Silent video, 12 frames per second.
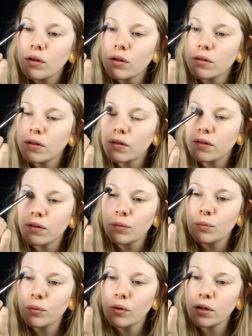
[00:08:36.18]
and this is
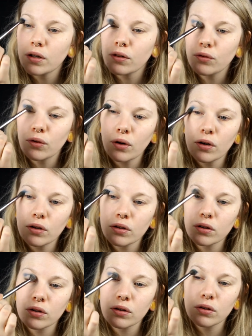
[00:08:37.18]
pretty dark.